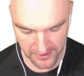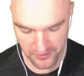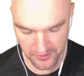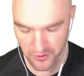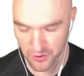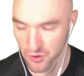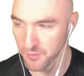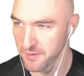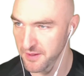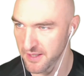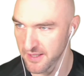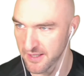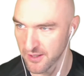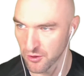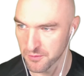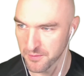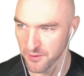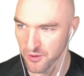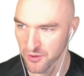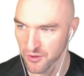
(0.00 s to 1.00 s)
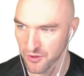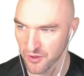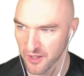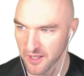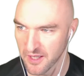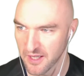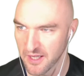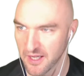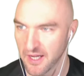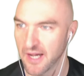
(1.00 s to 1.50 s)
Jupyter notebook,
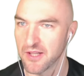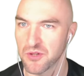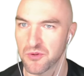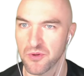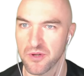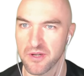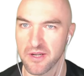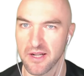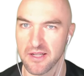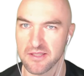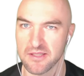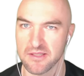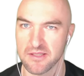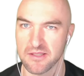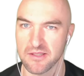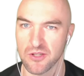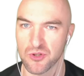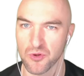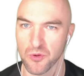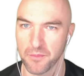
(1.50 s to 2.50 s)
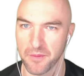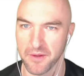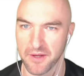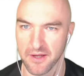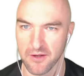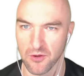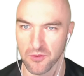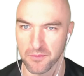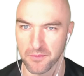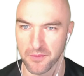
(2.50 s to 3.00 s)
and do analysis in the Jupyter
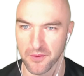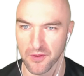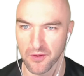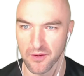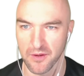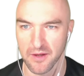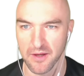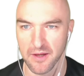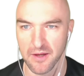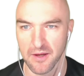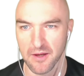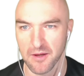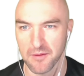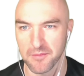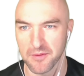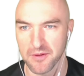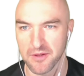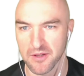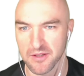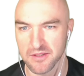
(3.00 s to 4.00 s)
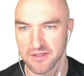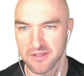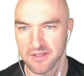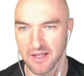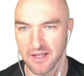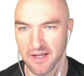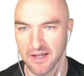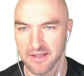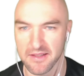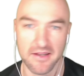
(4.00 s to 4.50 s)
notebook. Because
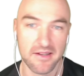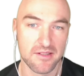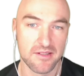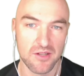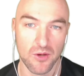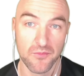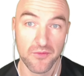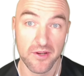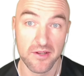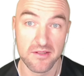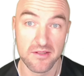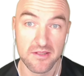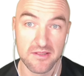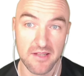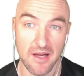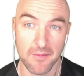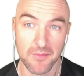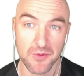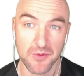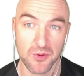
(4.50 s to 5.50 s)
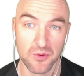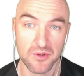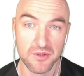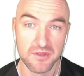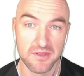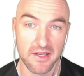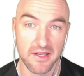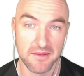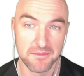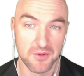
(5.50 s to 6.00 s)
there's obviously some tools
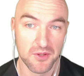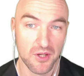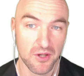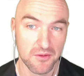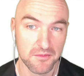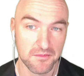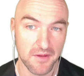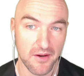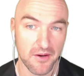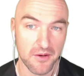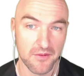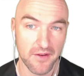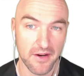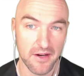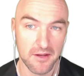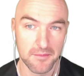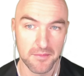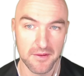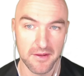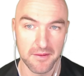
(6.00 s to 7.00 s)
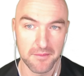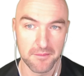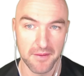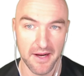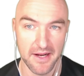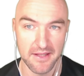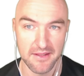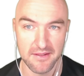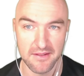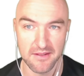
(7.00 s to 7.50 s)
that are available in
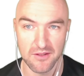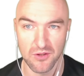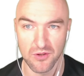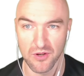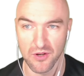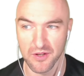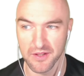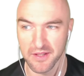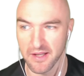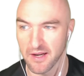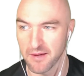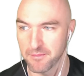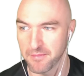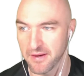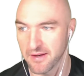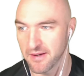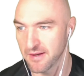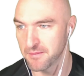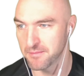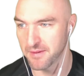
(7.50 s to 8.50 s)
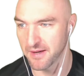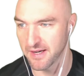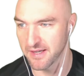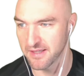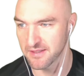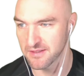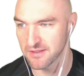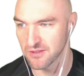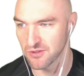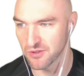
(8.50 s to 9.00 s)
Python, or that are better in
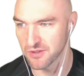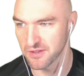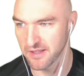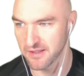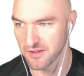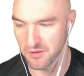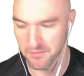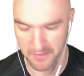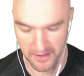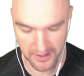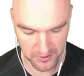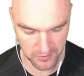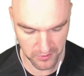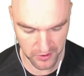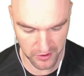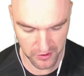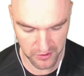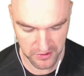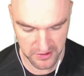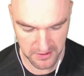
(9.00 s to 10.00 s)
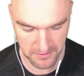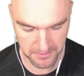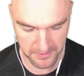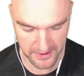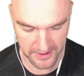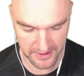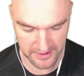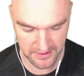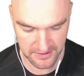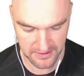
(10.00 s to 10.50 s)
Python, or that you might want to use in
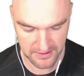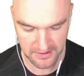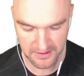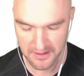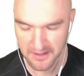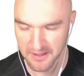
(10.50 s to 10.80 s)
Python,